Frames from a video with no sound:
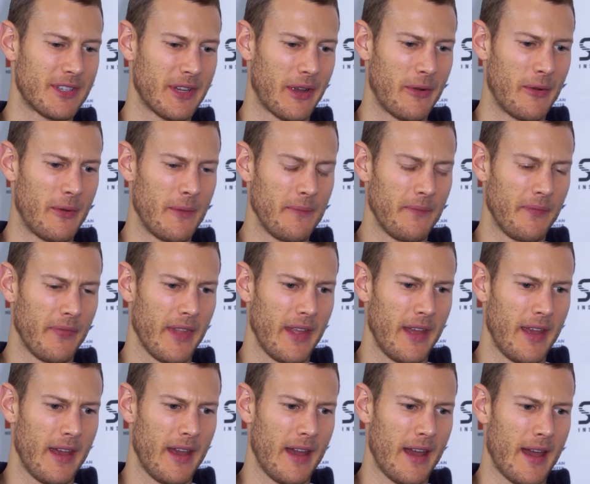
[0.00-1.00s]
So
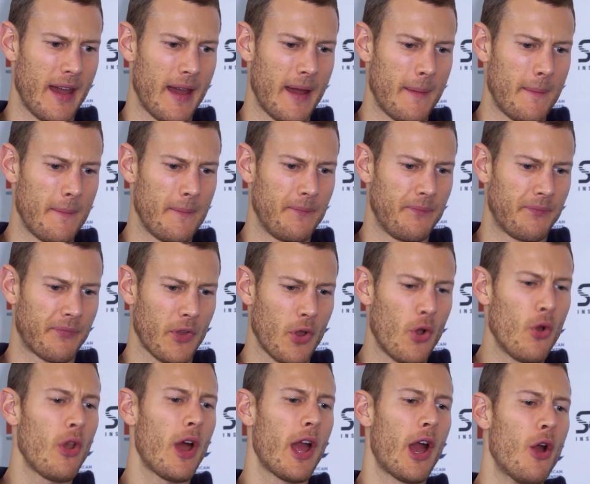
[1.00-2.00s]

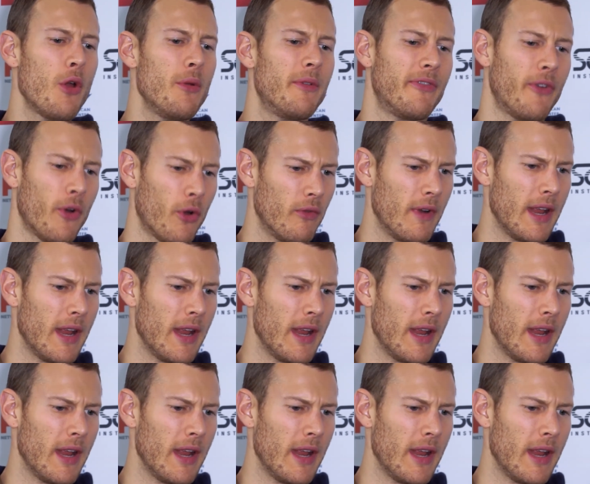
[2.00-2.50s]
all I hoped for,